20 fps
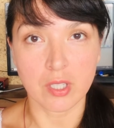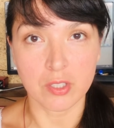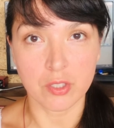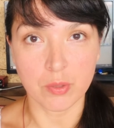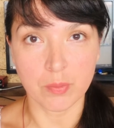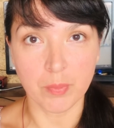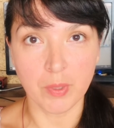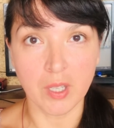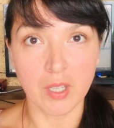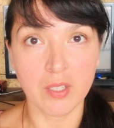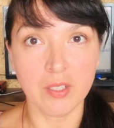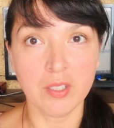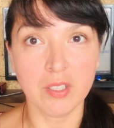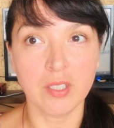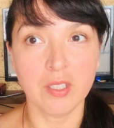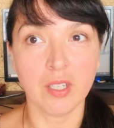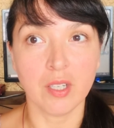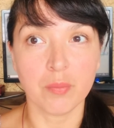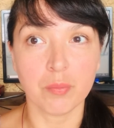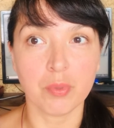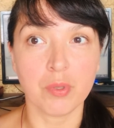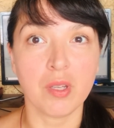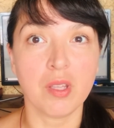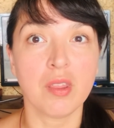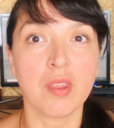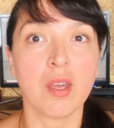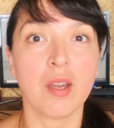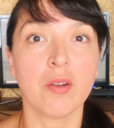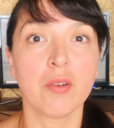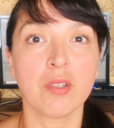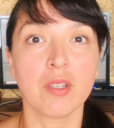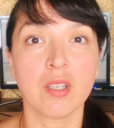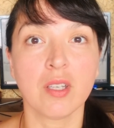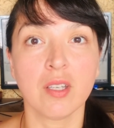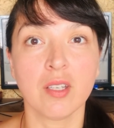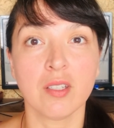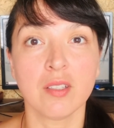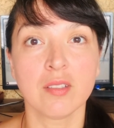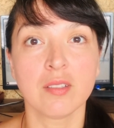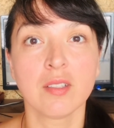your belly and breathe out
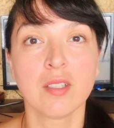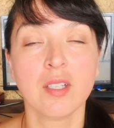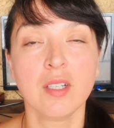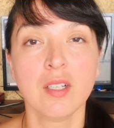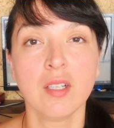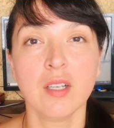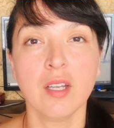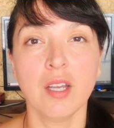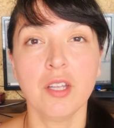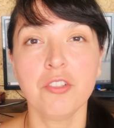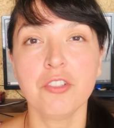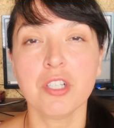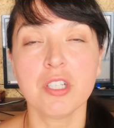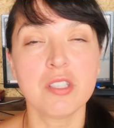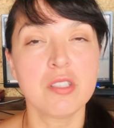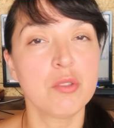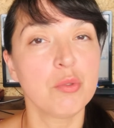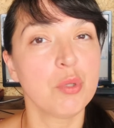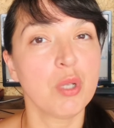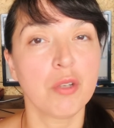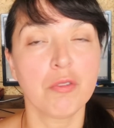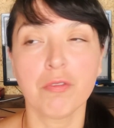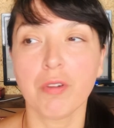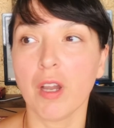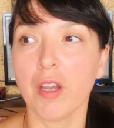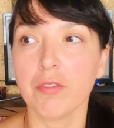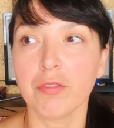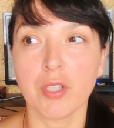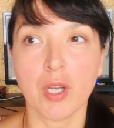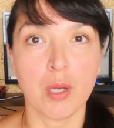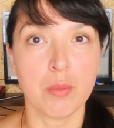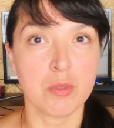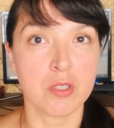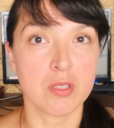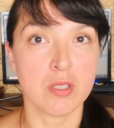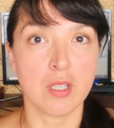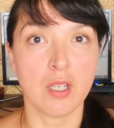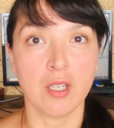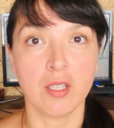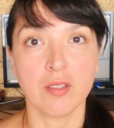again. And just do that 5 times a
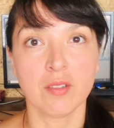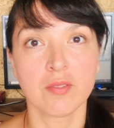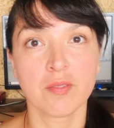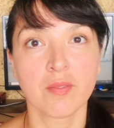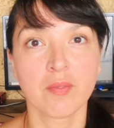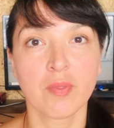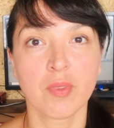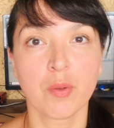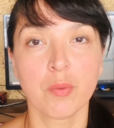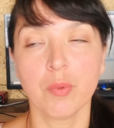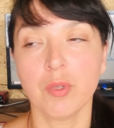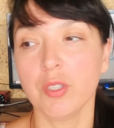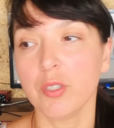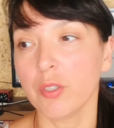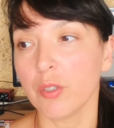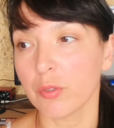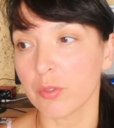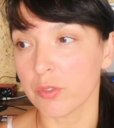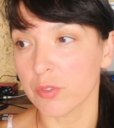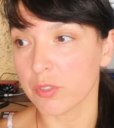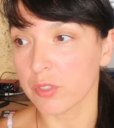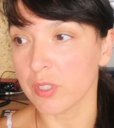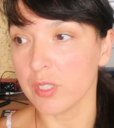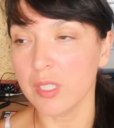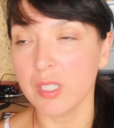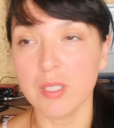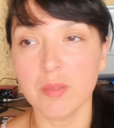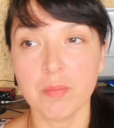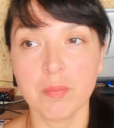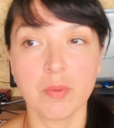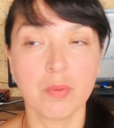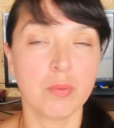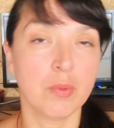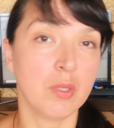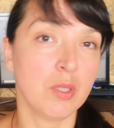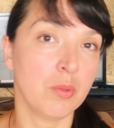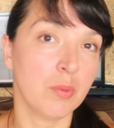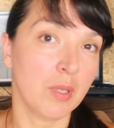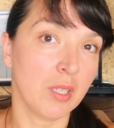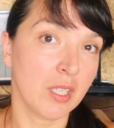day. When you go to sleep, when
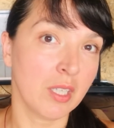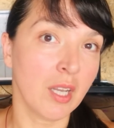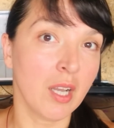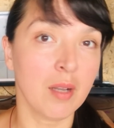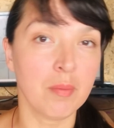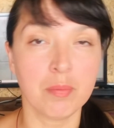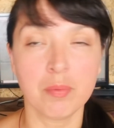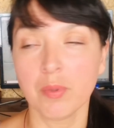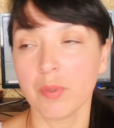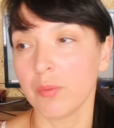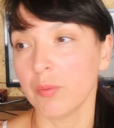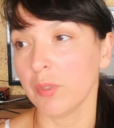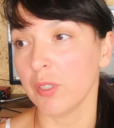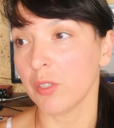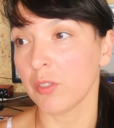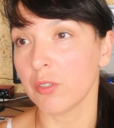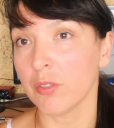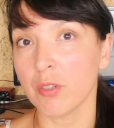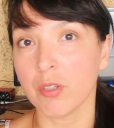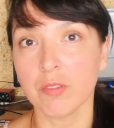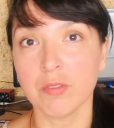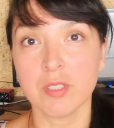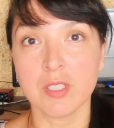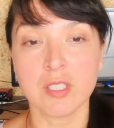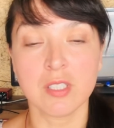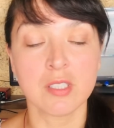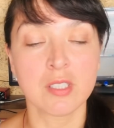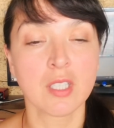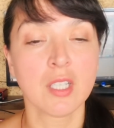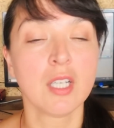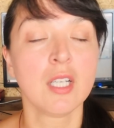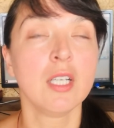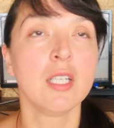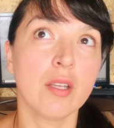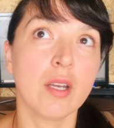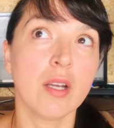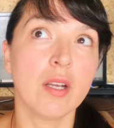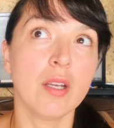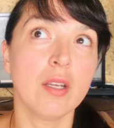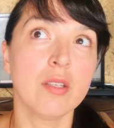you wake up, when you're nervous.
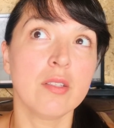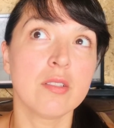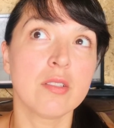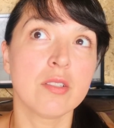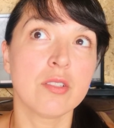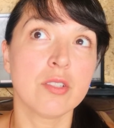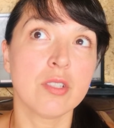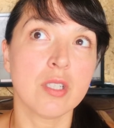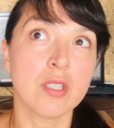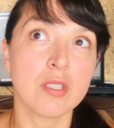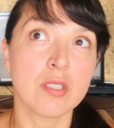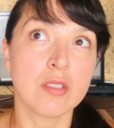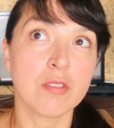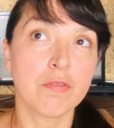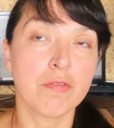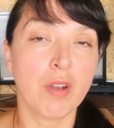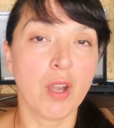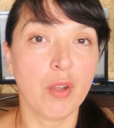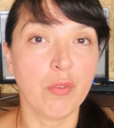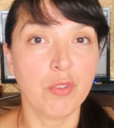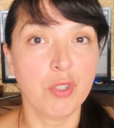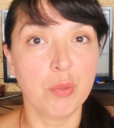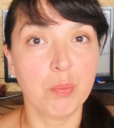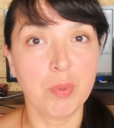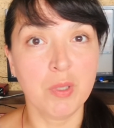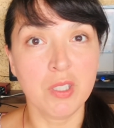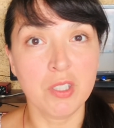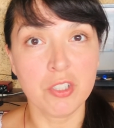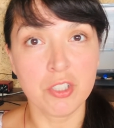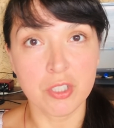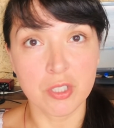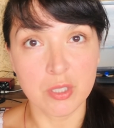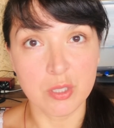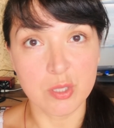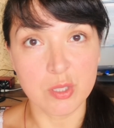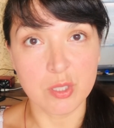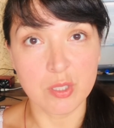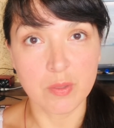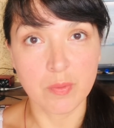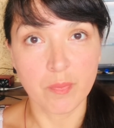I suggest the 5
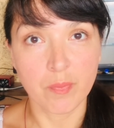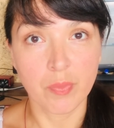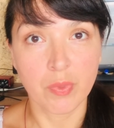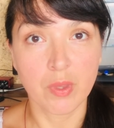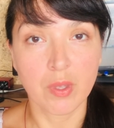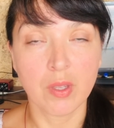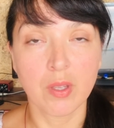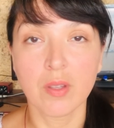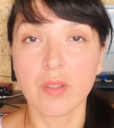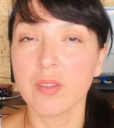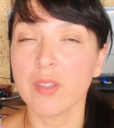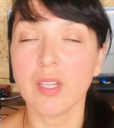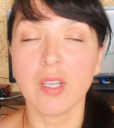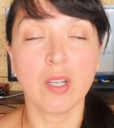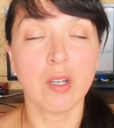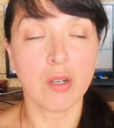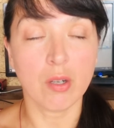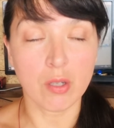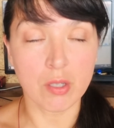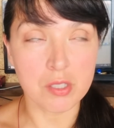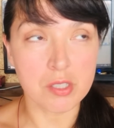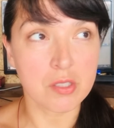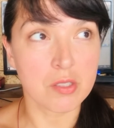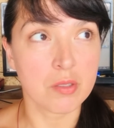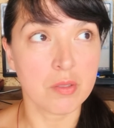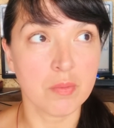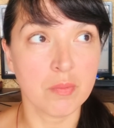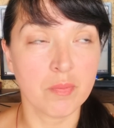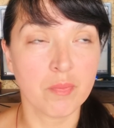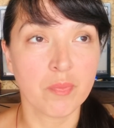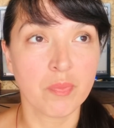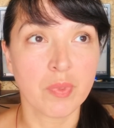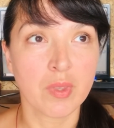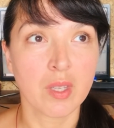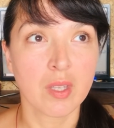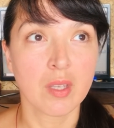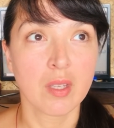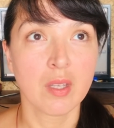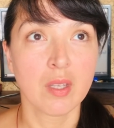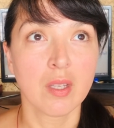Tibetians. They are awesome,
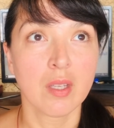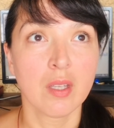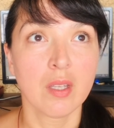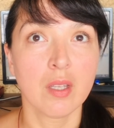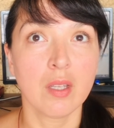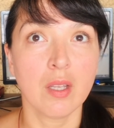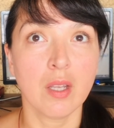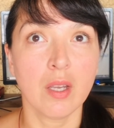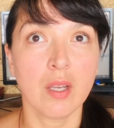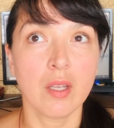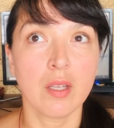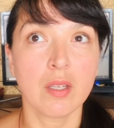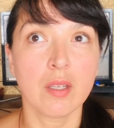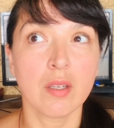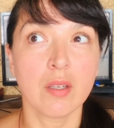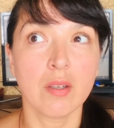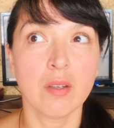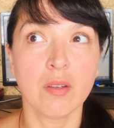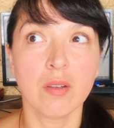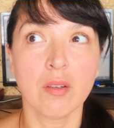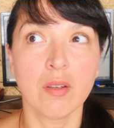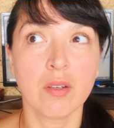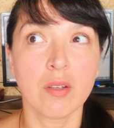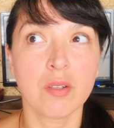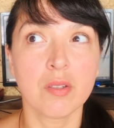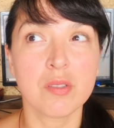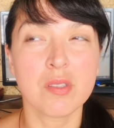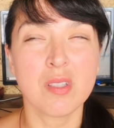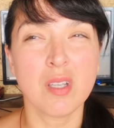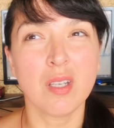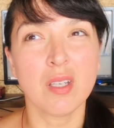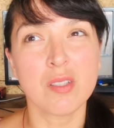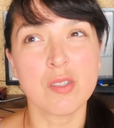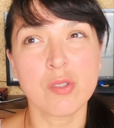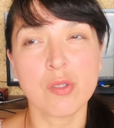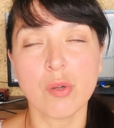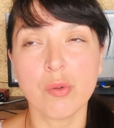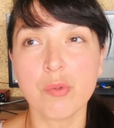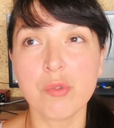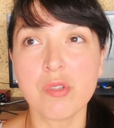like because they are
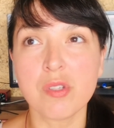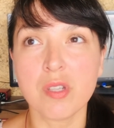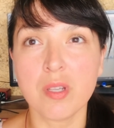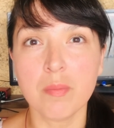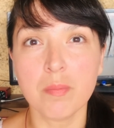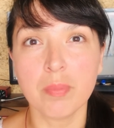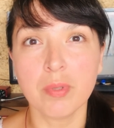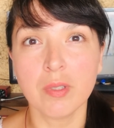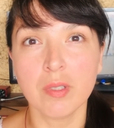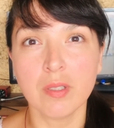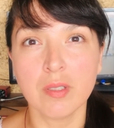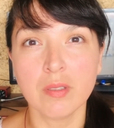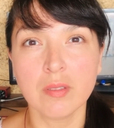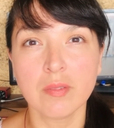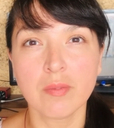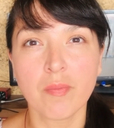so simple